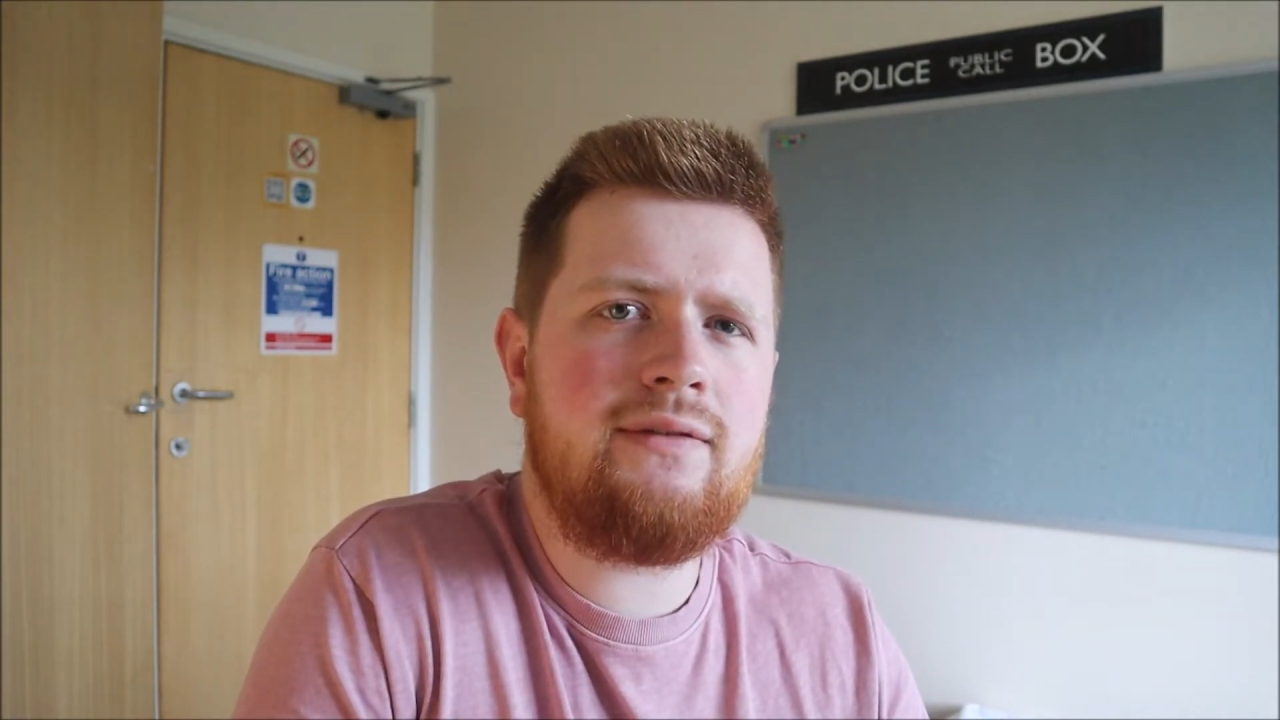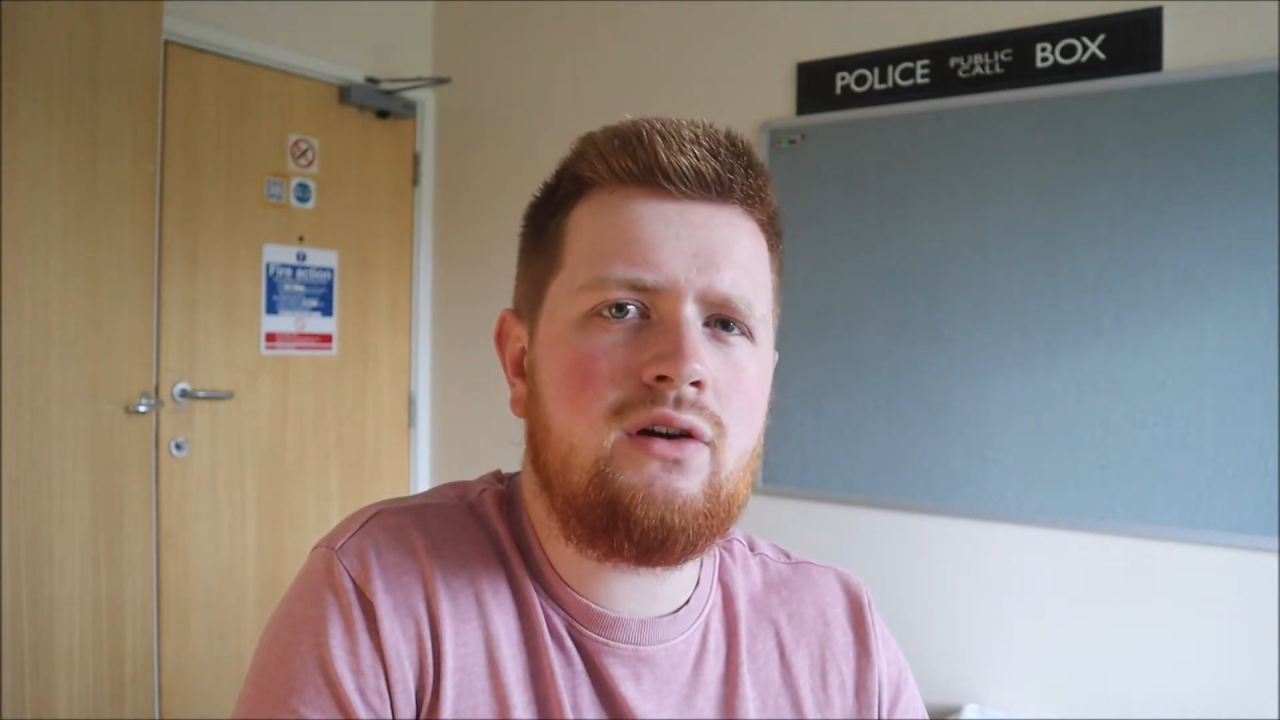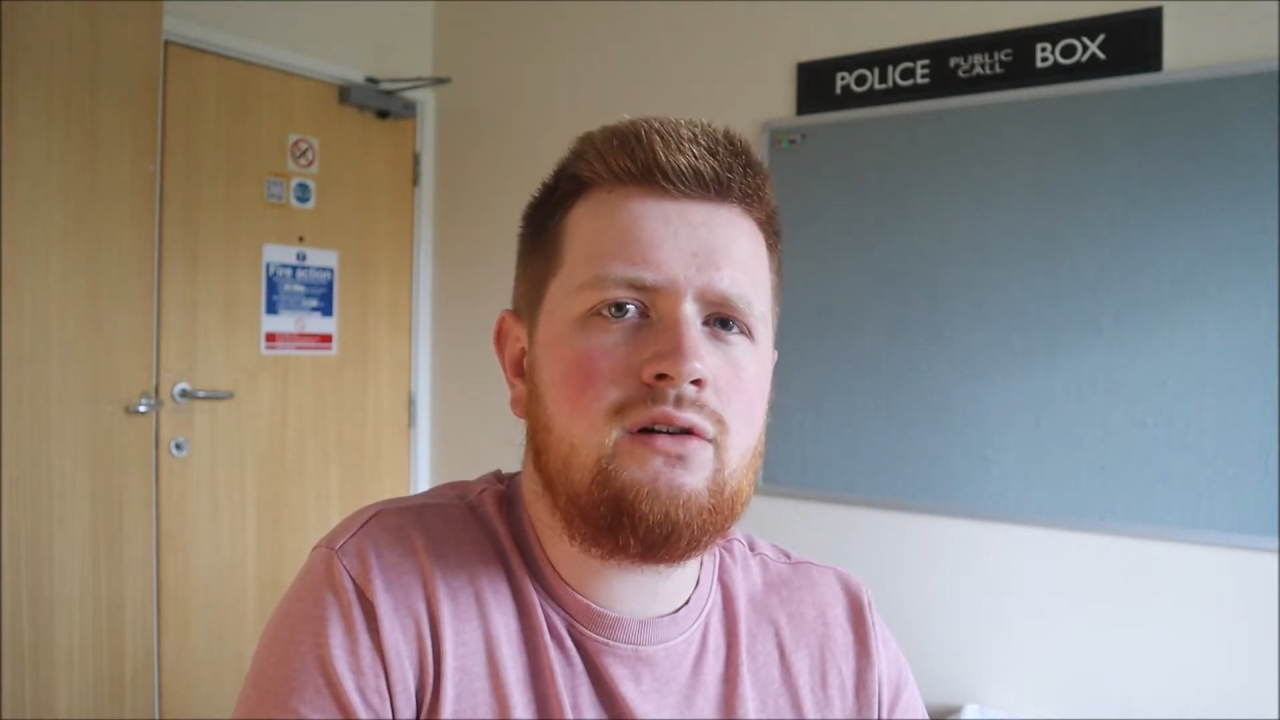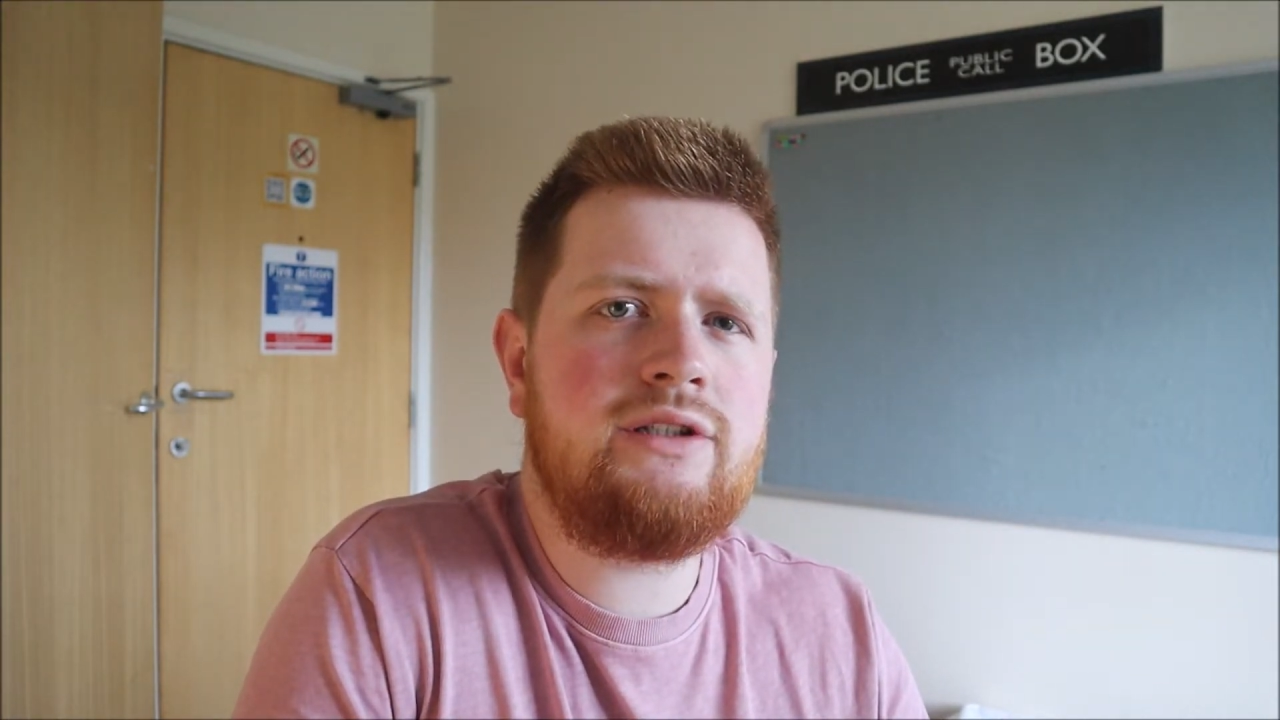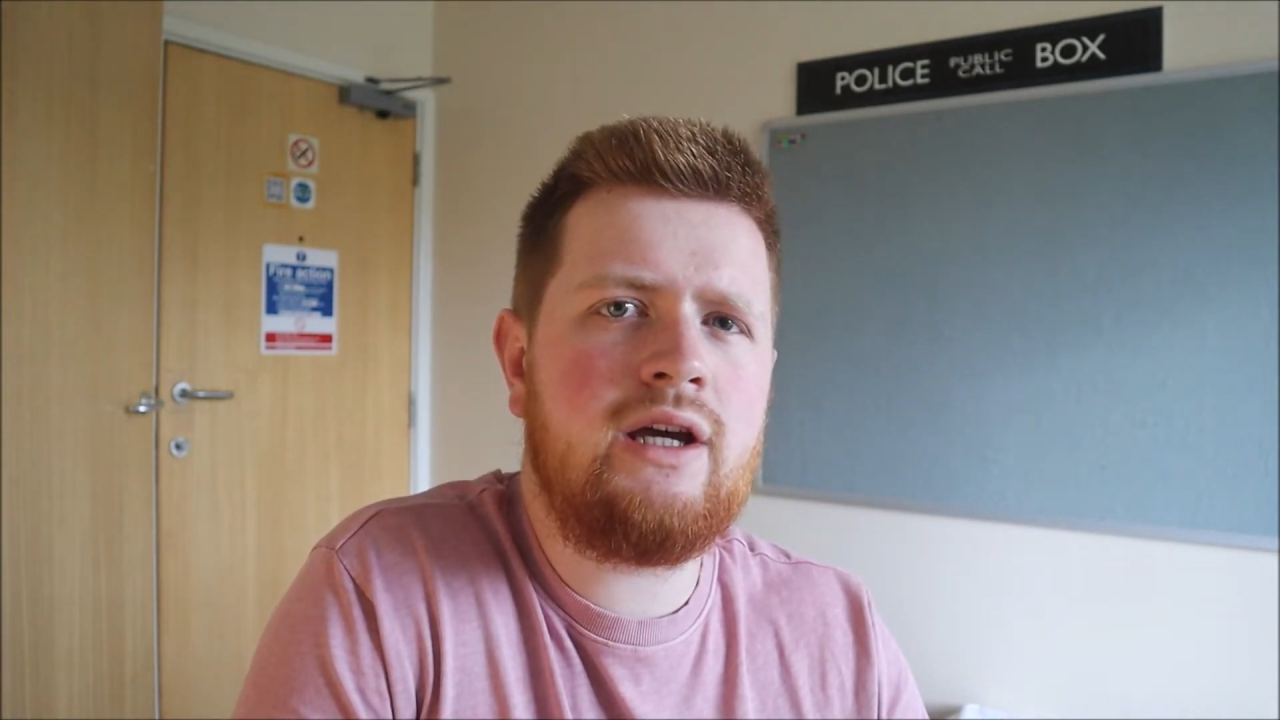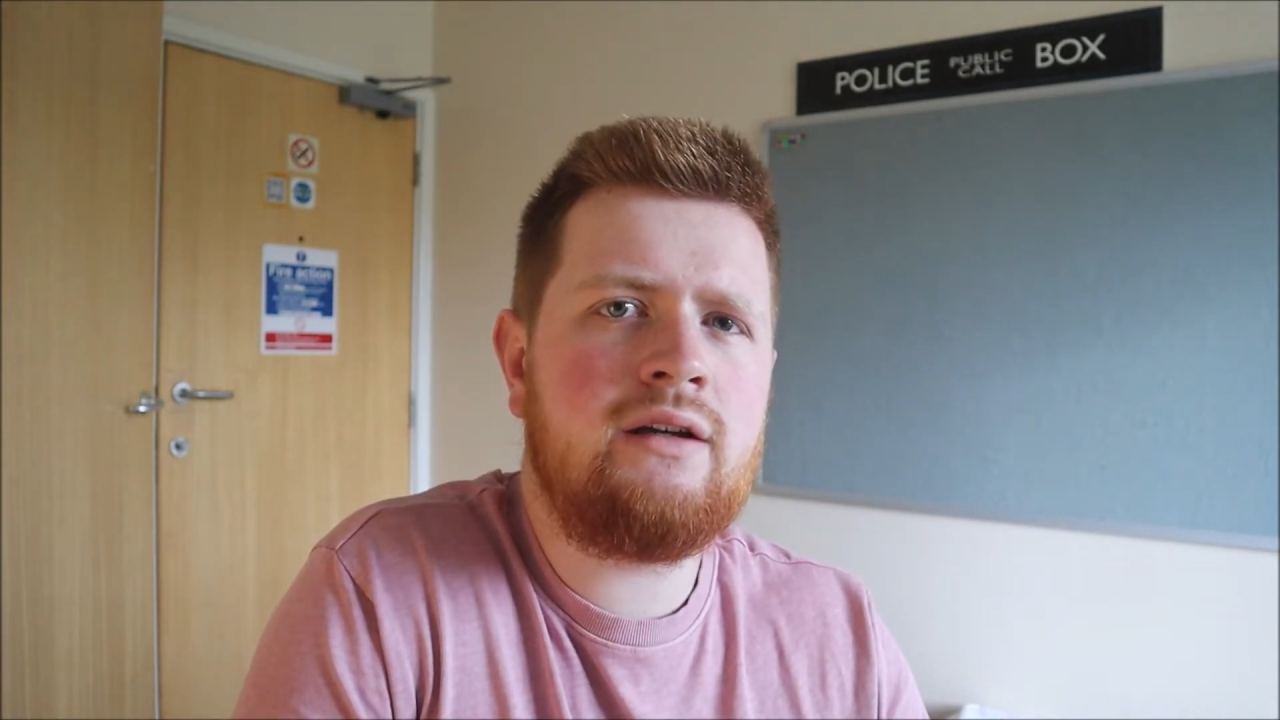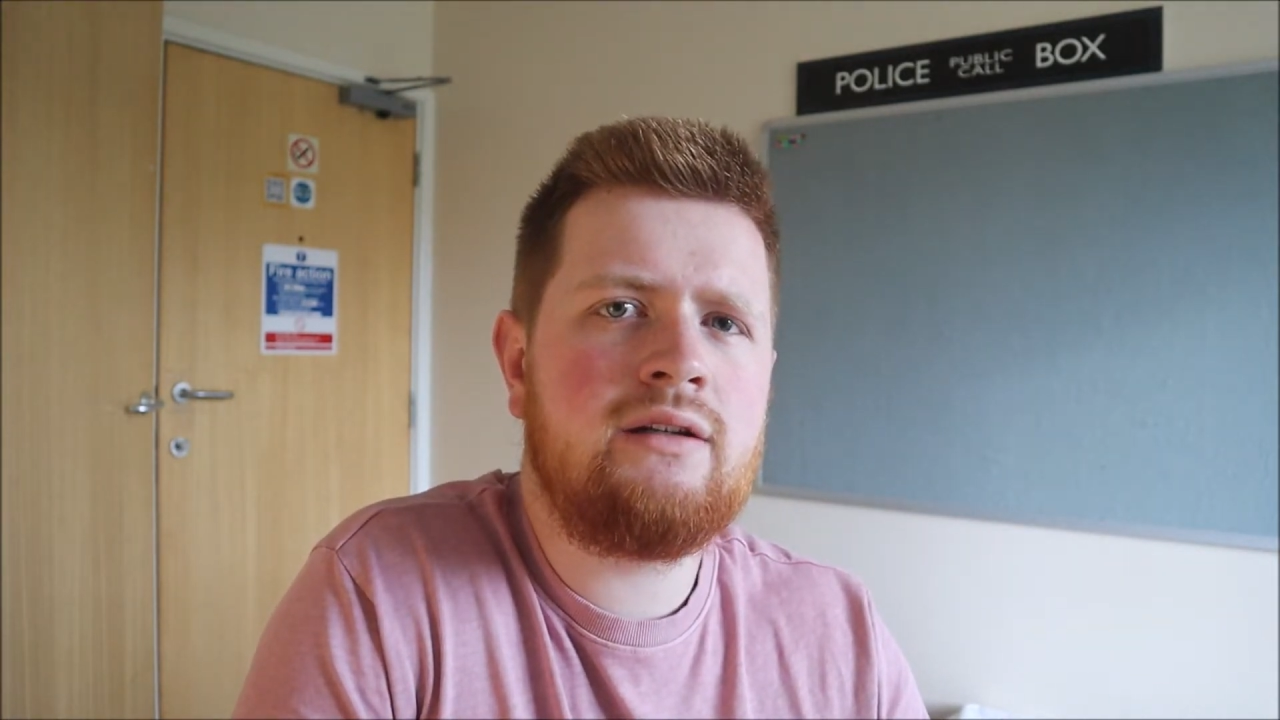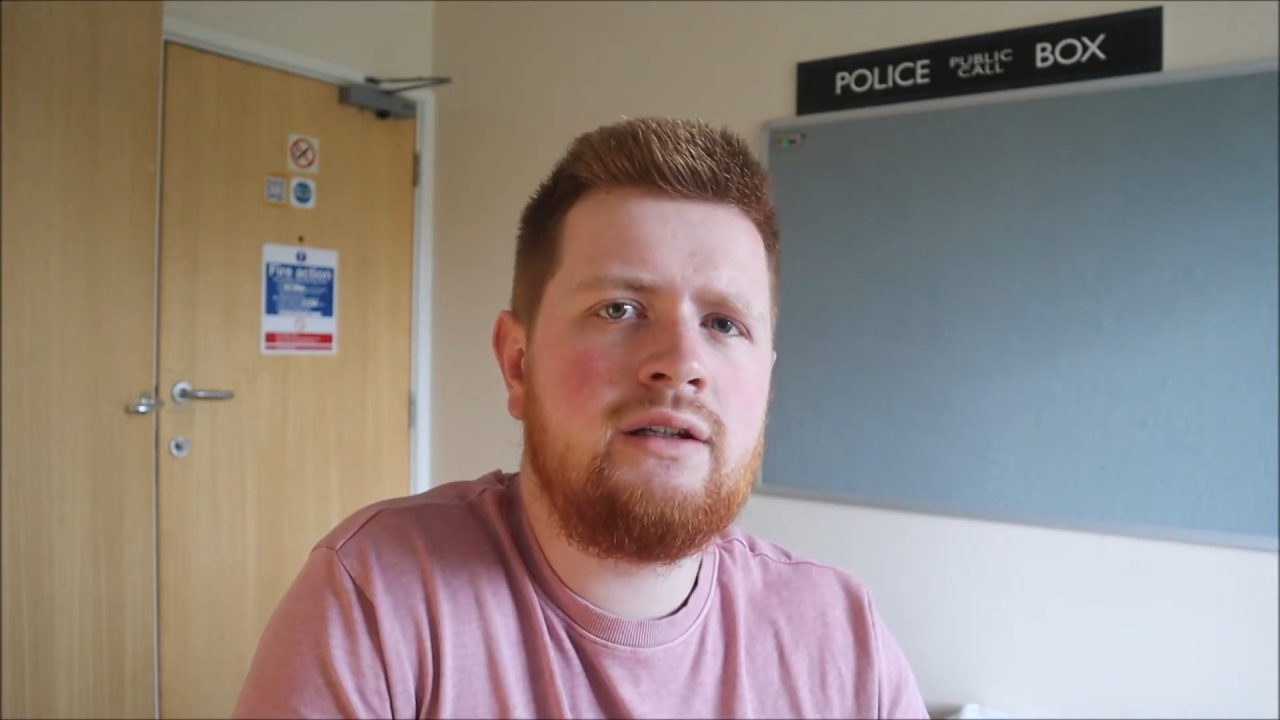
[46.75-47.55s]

Doctor?